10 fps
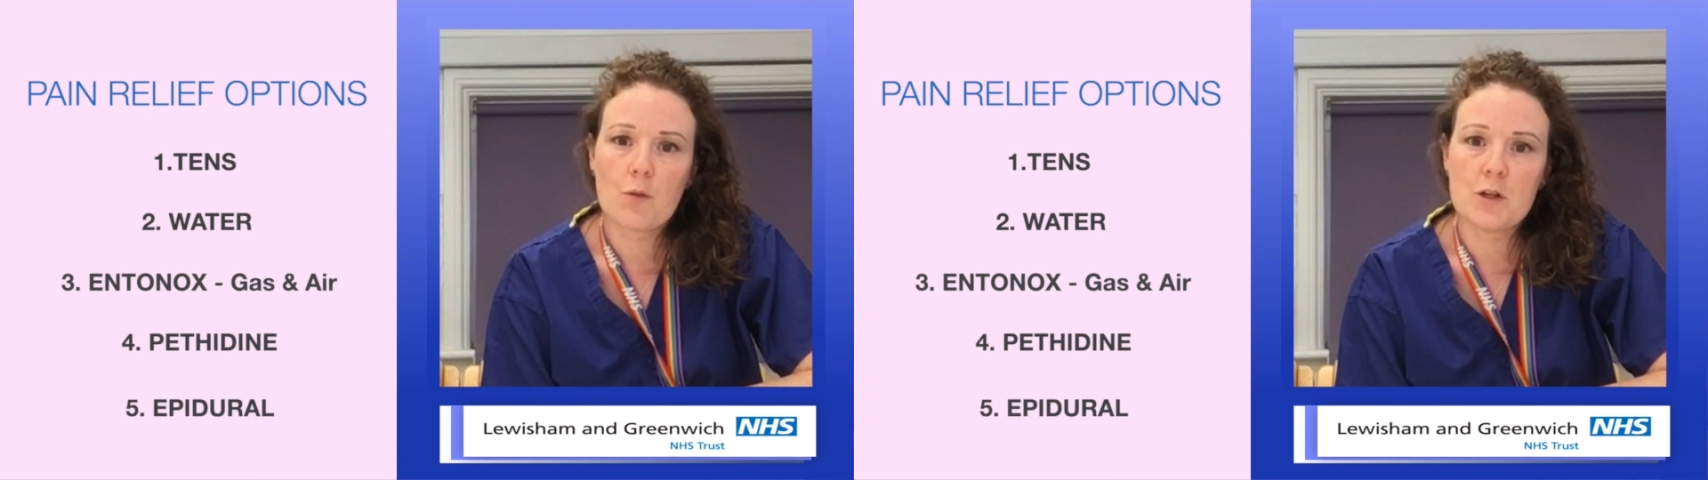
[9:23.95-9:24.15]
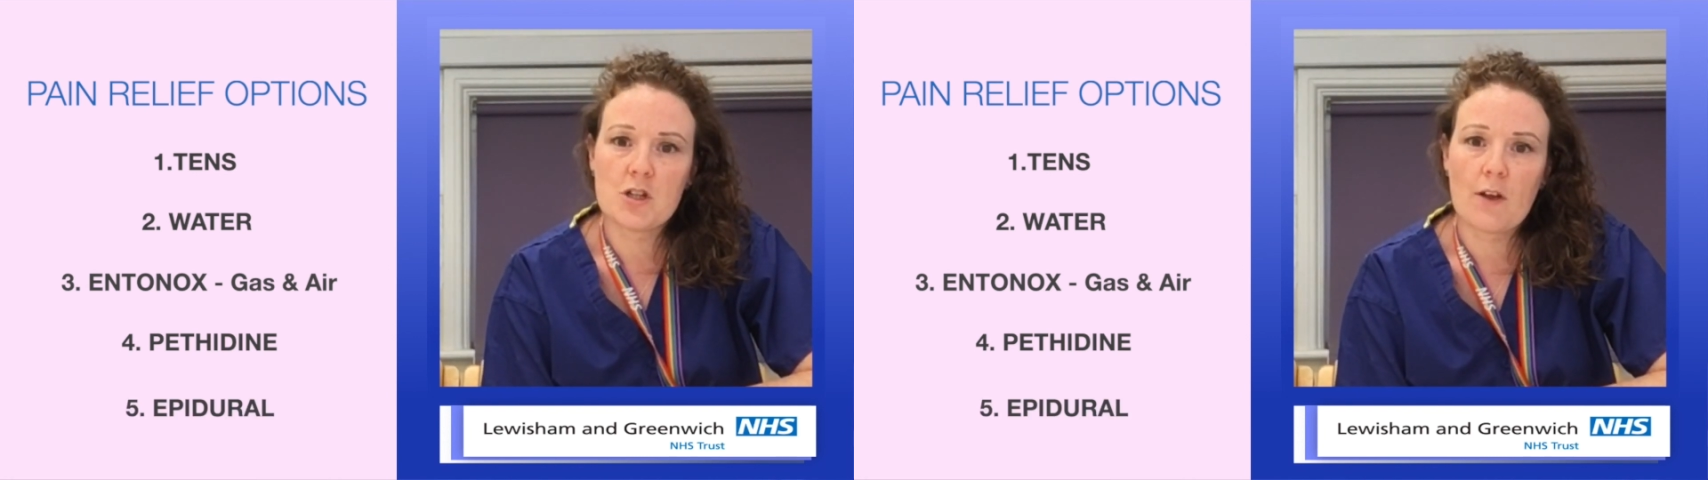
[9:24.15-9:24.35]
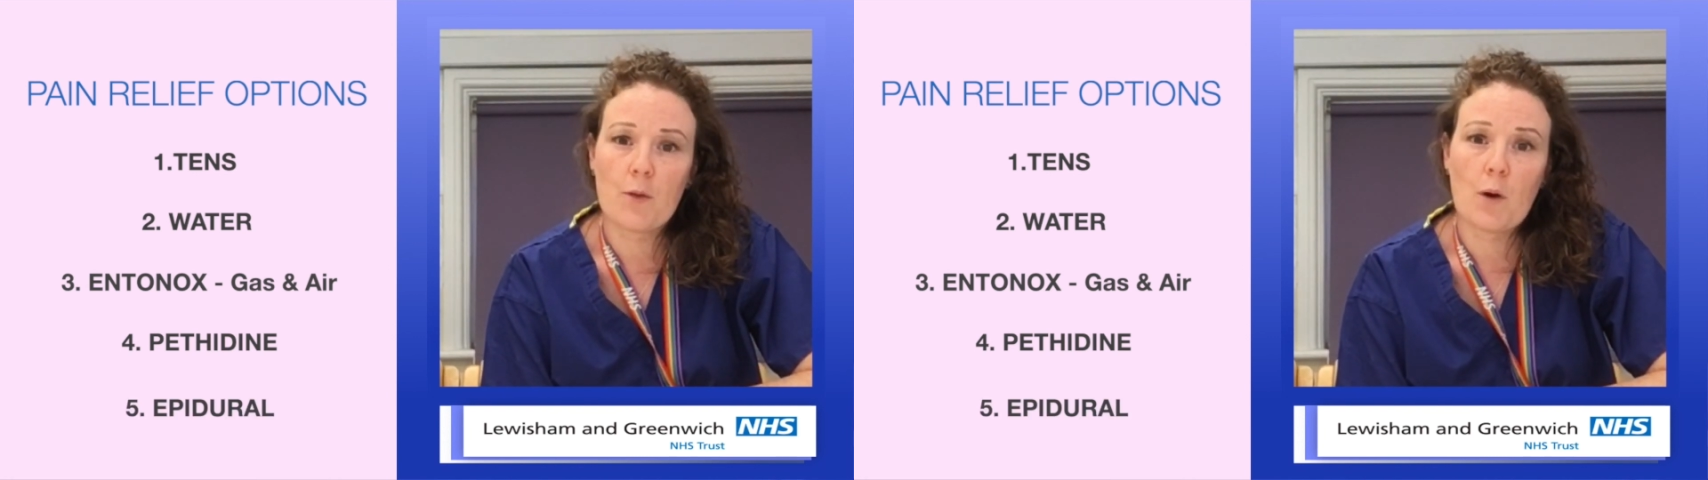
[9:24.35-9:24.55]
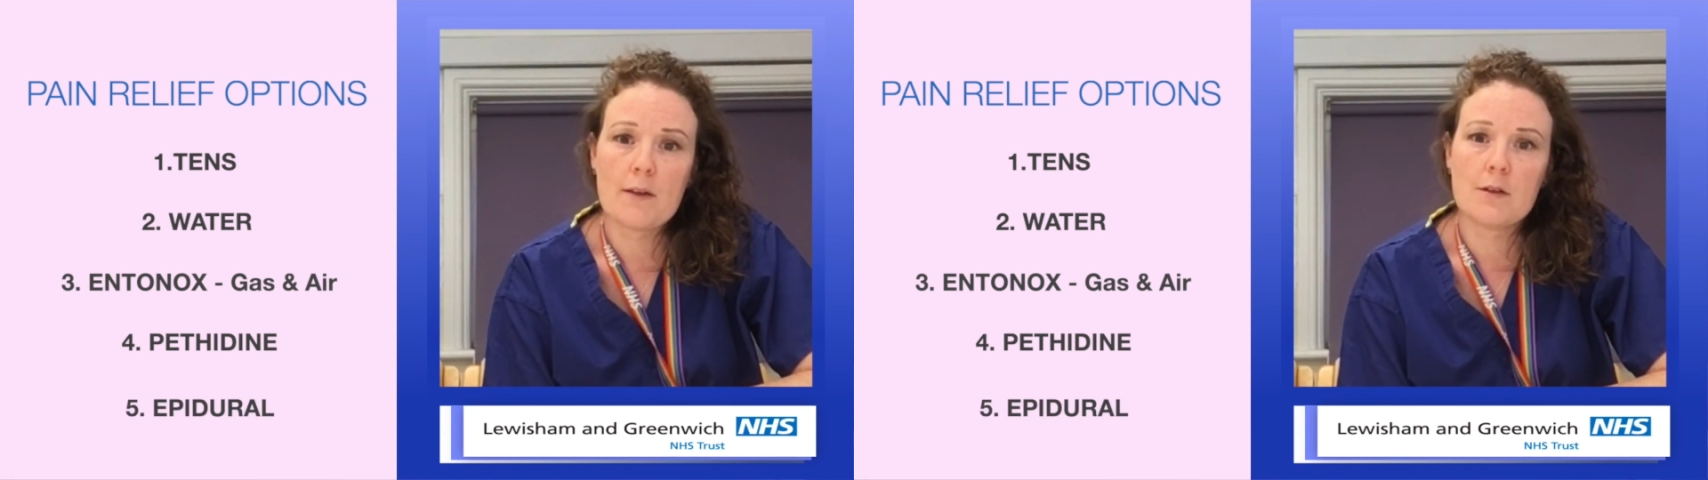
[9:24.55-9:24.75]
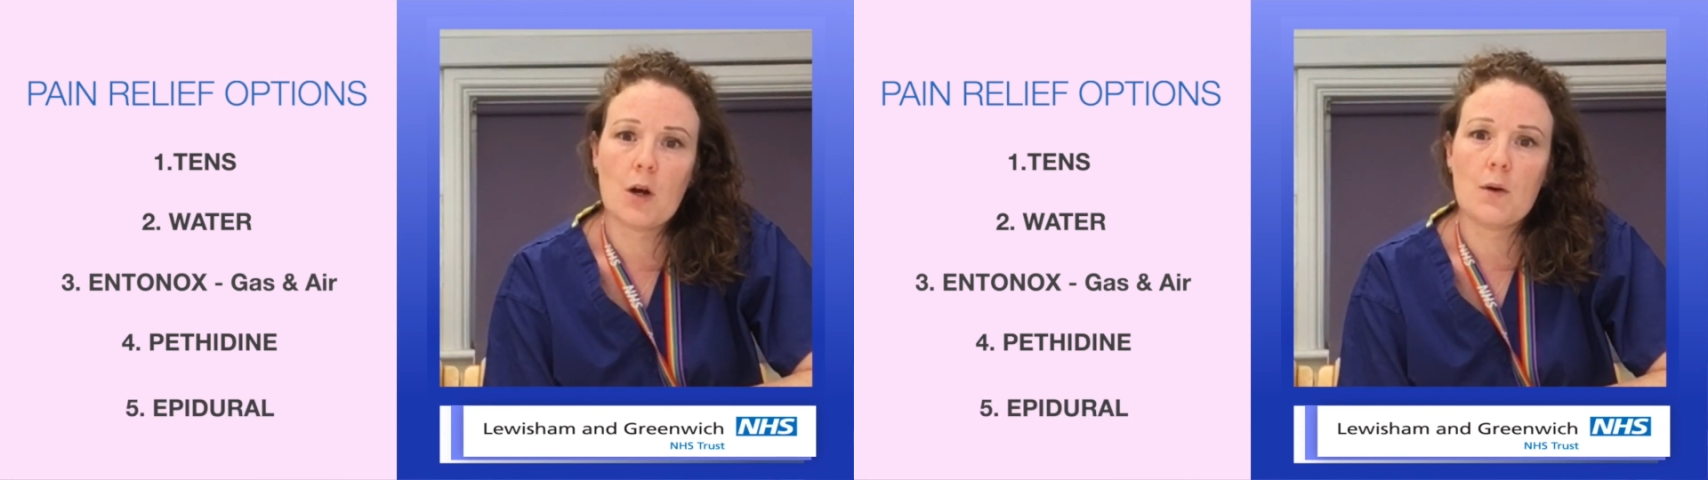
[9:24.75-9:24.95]
which is
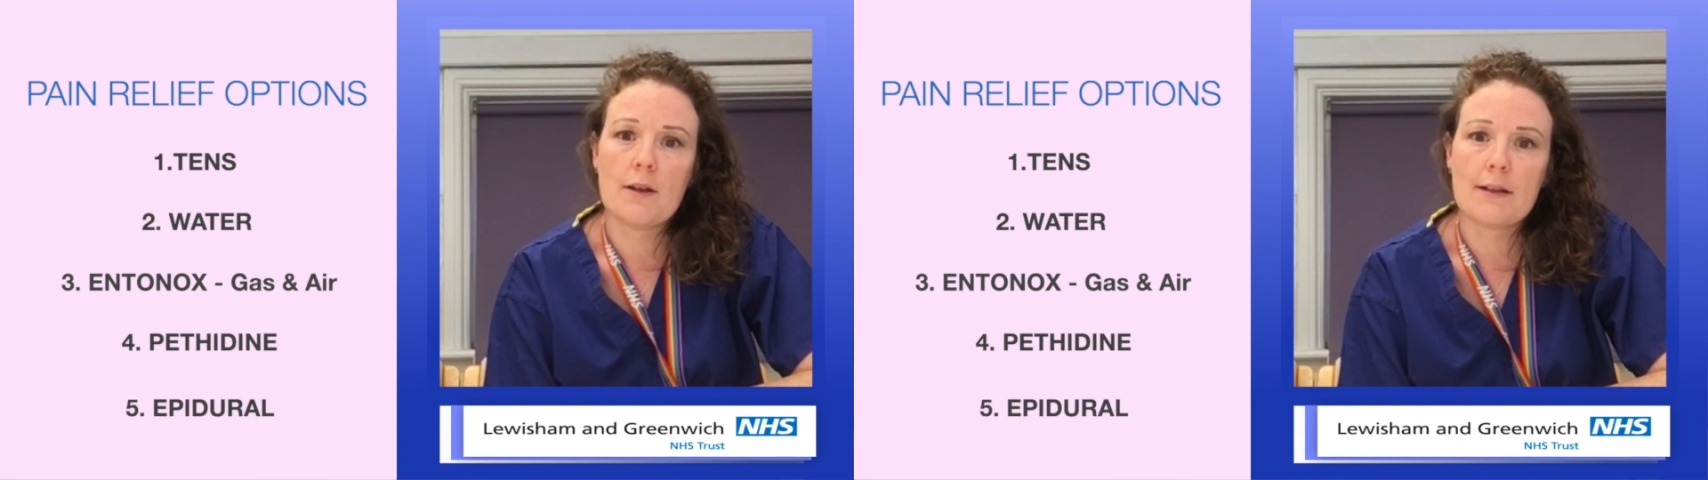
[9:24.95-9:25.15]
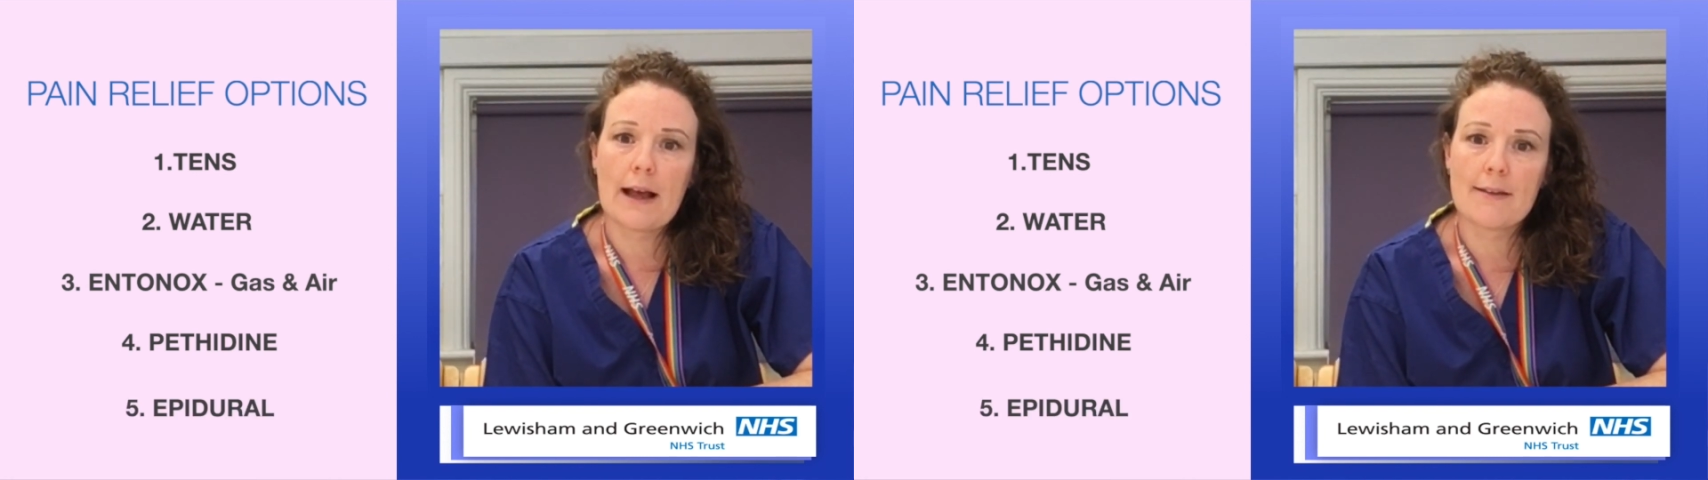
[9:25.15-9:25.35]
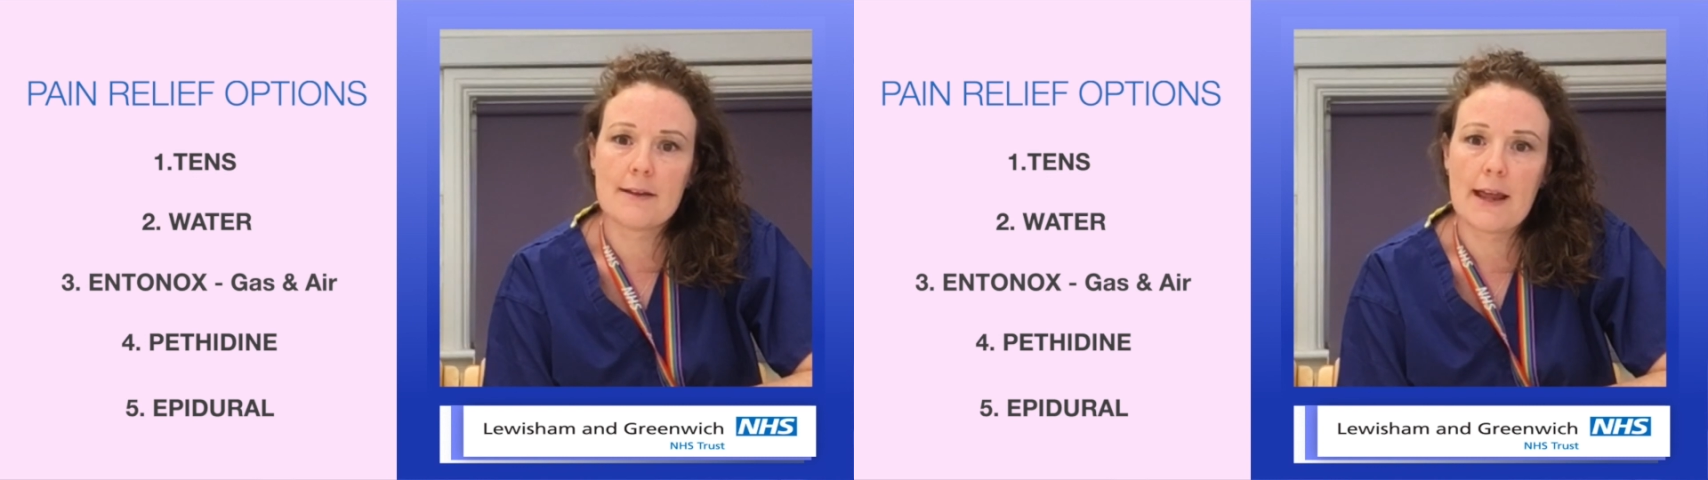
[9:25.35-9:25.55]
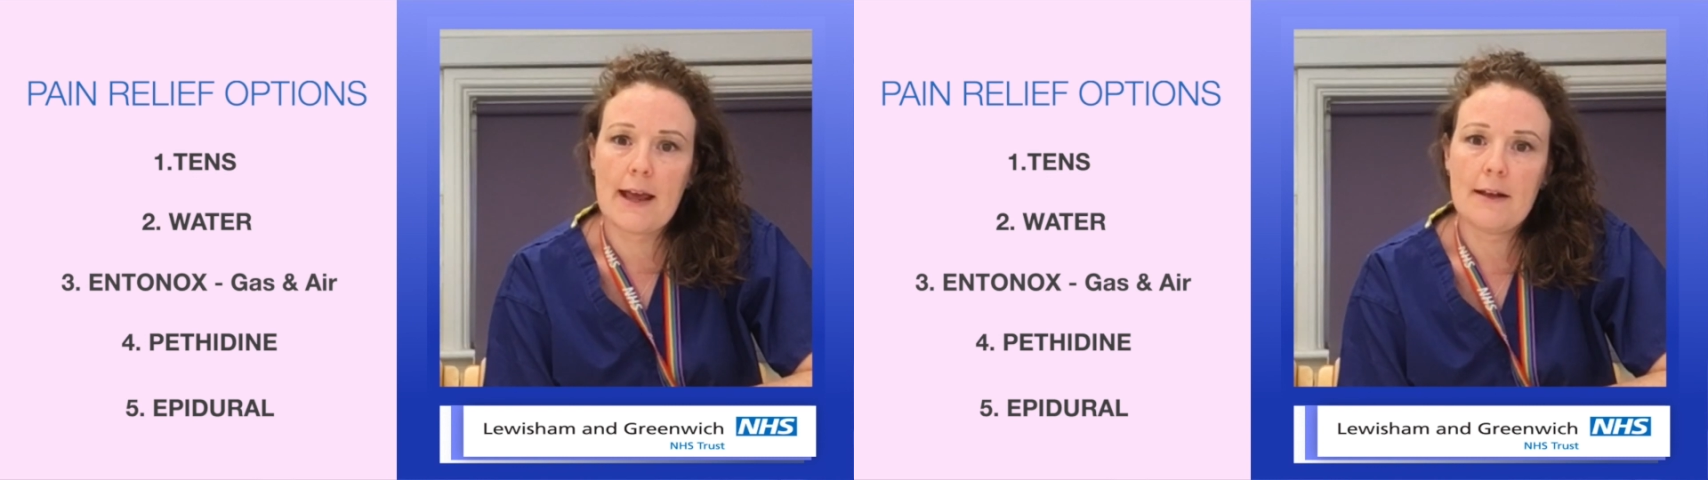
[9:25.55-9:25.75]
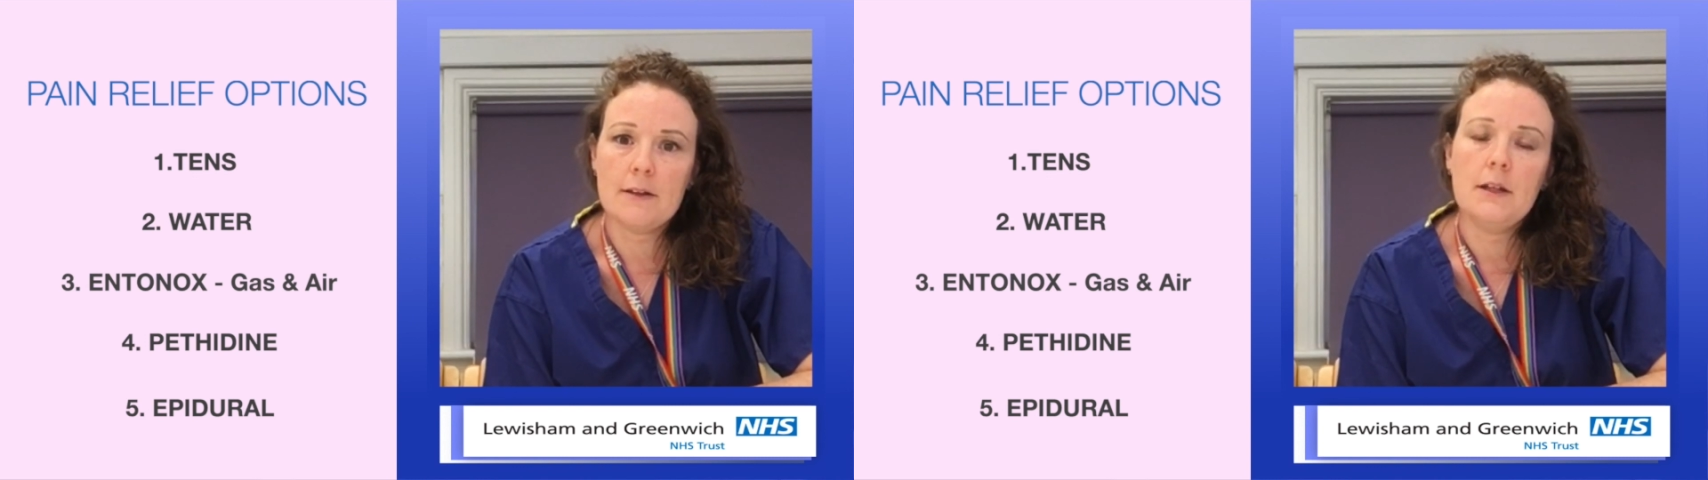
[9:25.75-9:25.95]
otherwise known as gas and air,